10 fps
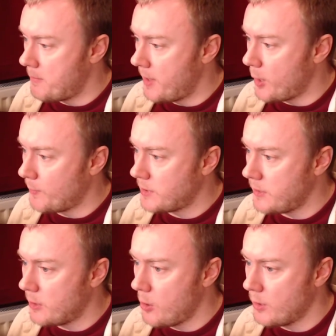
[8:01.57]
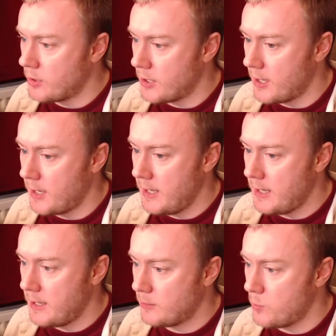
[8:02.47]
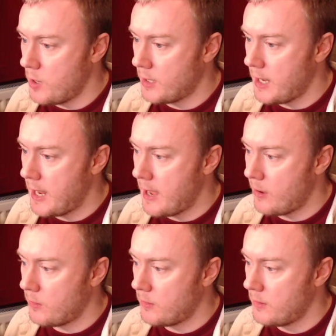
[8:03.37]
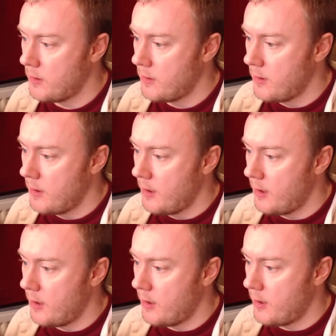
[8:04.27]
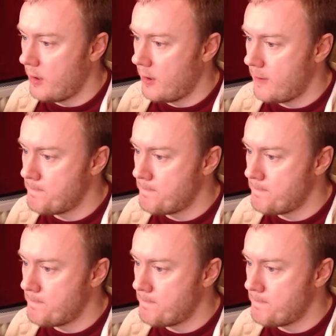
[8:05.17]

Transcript: then obviously the longer journey is working out how